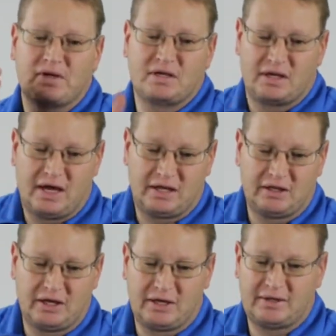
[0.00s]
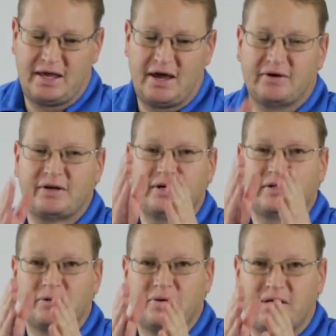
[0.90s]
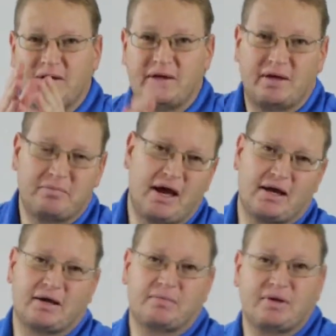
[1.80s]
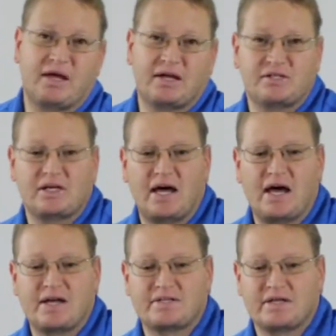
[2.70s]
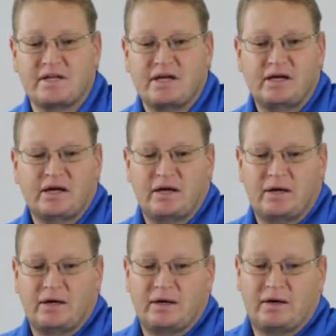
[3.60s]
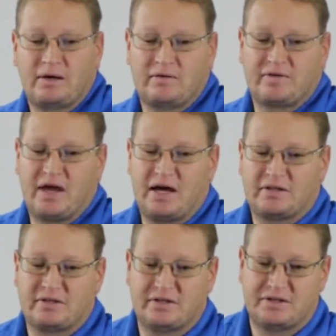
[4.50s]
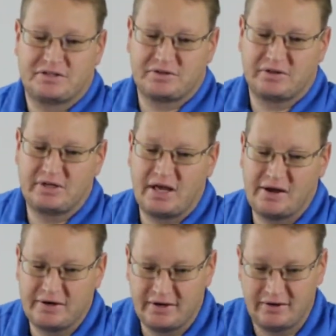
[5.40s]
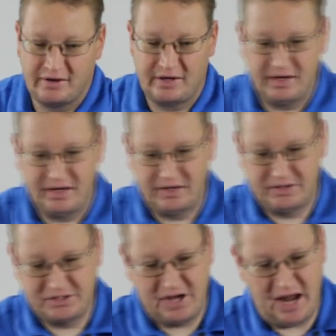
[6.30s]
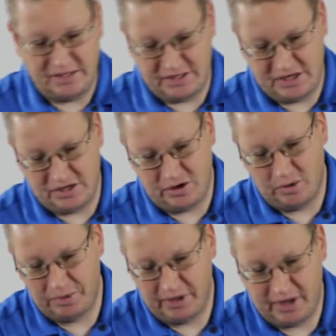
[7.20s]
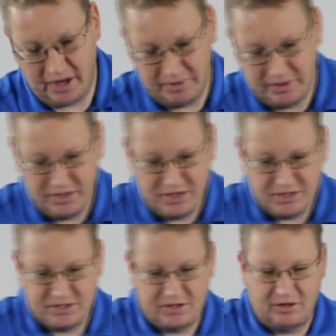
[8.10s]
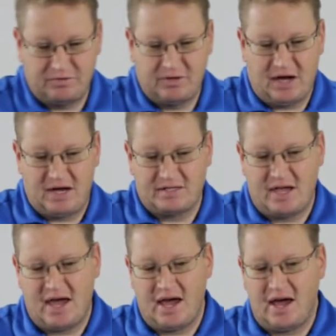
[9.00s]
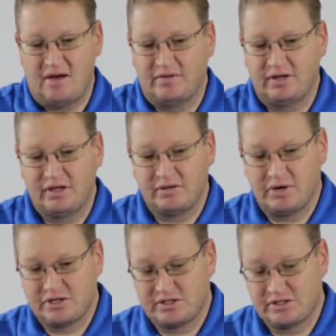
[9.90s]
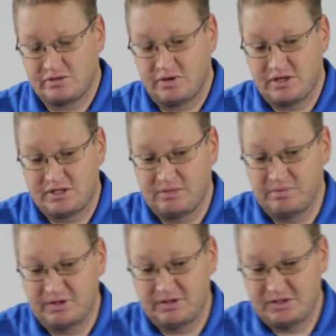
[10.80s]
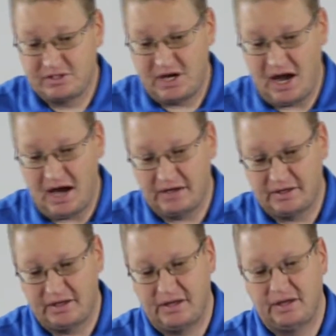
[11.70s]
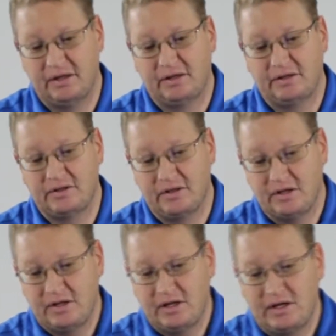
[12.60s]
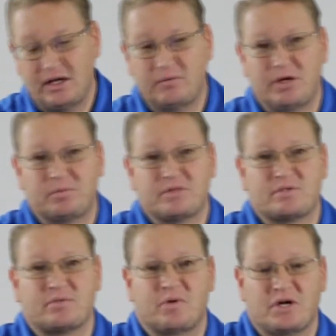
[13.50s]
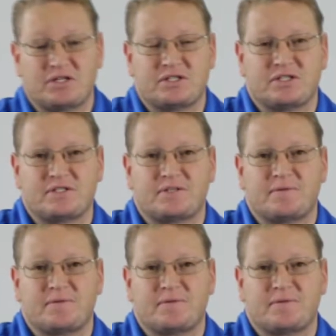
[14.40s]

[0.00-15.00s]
kind of looking down here a little bit and back up at you guys. I've got a screen down here and the chat session opened up. So if you guys have any questions or want to jump into the chat and hit me up with some questions,